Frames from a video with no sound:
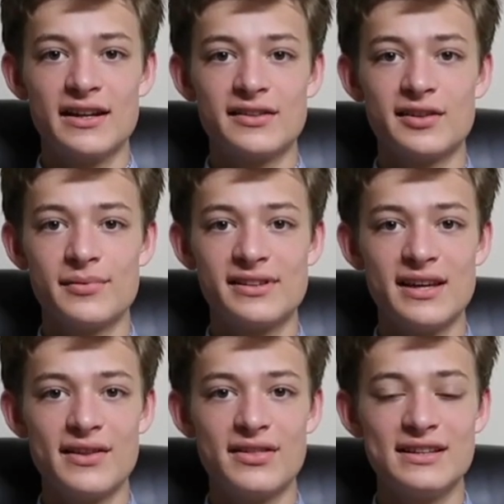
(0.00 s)
Some
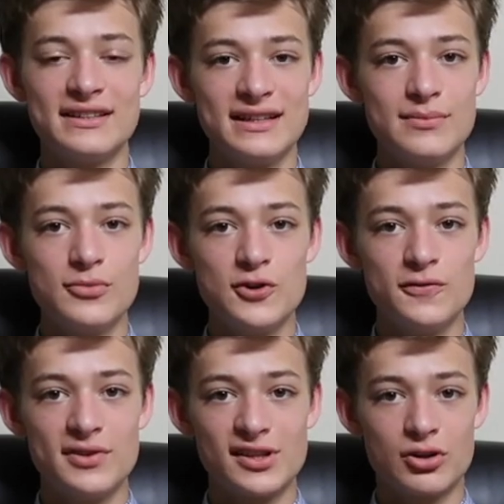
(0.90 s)
say that they did
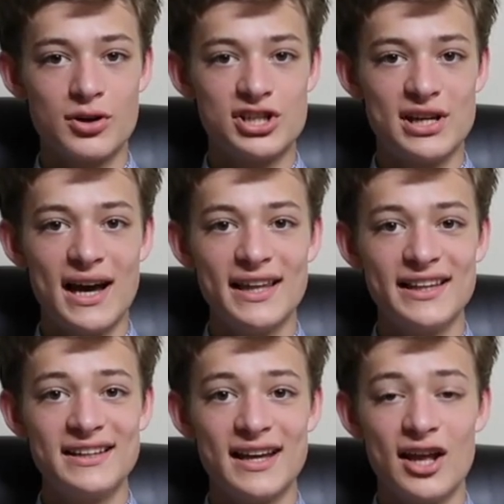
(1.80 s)
move to the Croatian
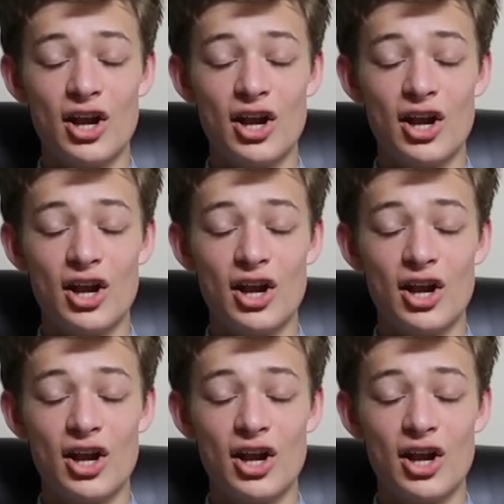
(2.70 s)
island, and